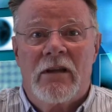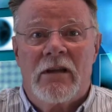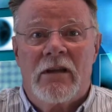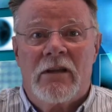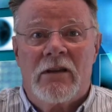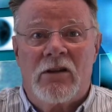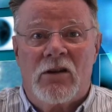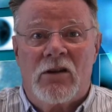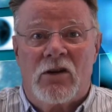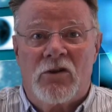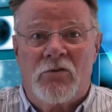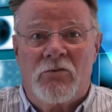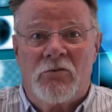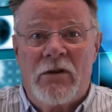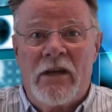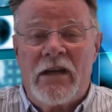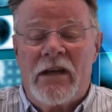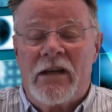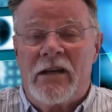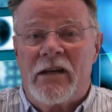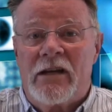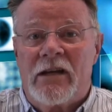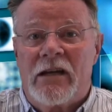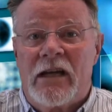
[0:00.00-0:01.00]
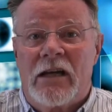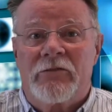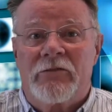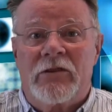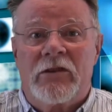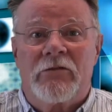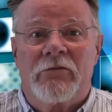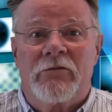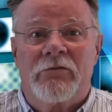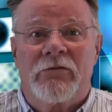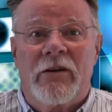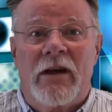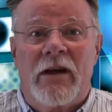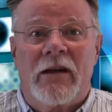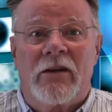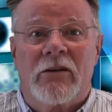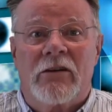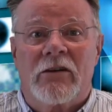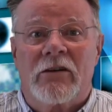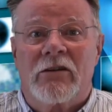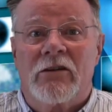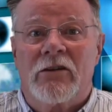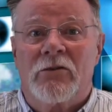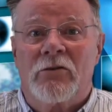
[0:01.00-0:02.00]
the Queen having
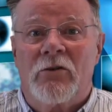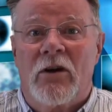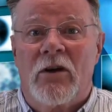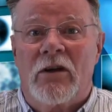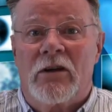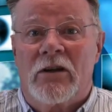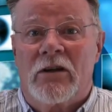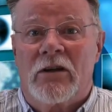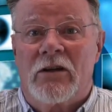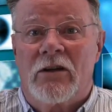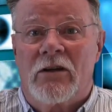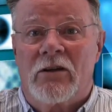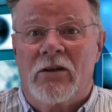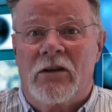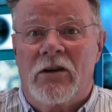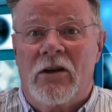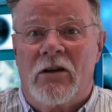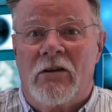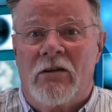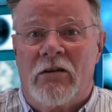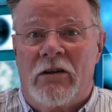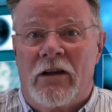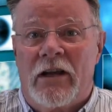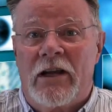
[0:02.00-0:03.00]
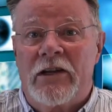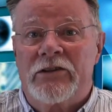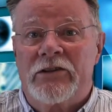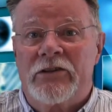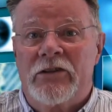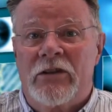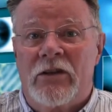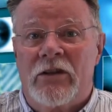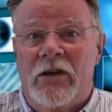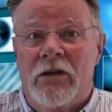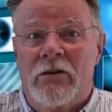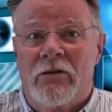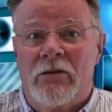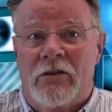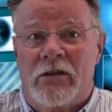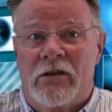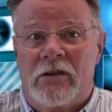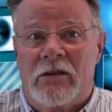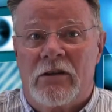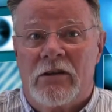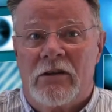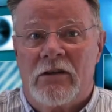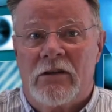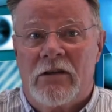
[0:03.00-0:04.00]
failed to honour her coronation
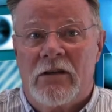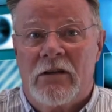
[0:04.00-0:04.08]
oath,